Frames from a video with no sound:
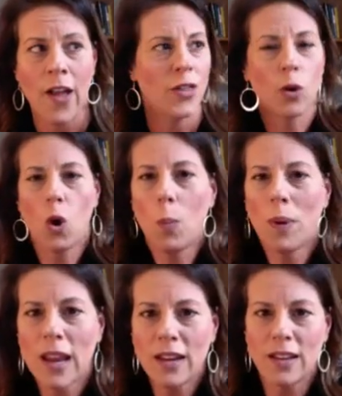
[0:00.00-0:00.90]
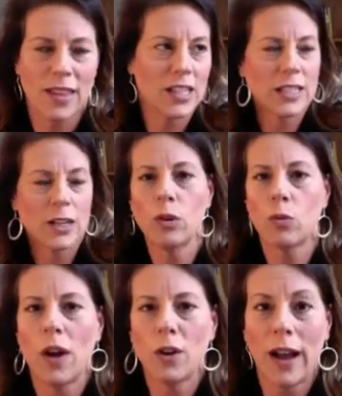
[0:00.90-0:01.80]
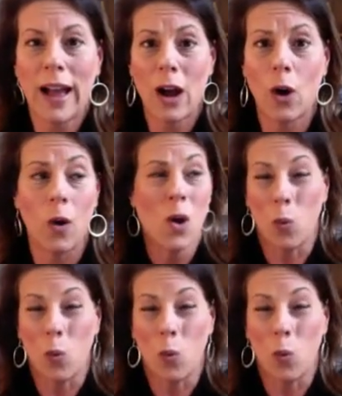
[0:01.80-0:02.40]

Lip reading: They're open-ended. They start with what or how.